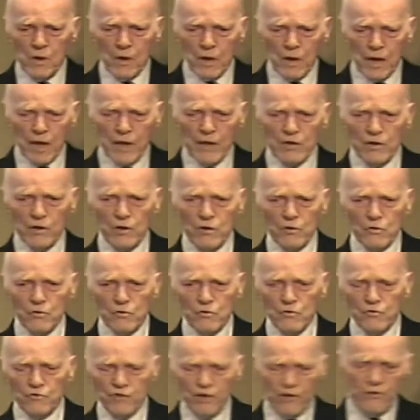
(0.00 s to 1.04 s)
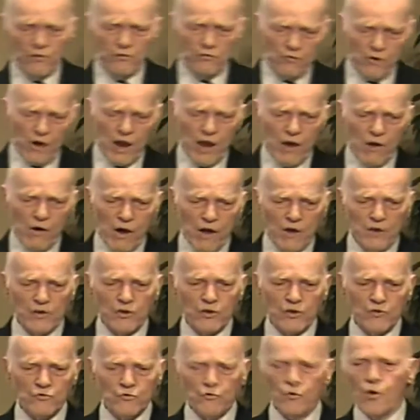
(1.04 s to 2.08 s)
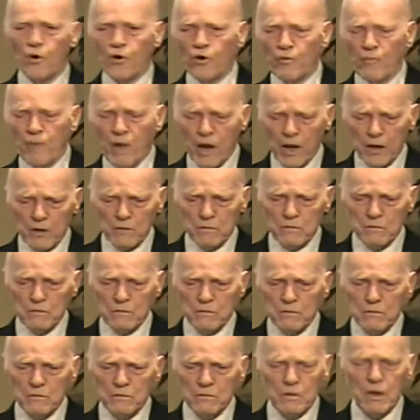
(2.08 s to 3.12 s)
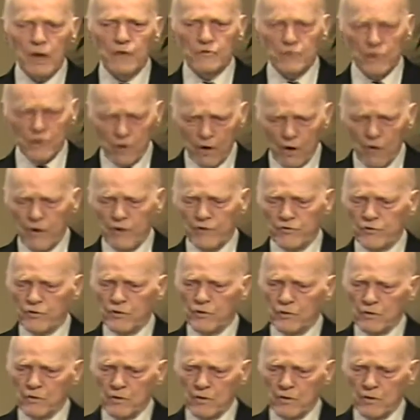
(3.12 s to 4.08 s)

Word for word: I'd like you to see, try you out as a quarterback. I said, all right, sir.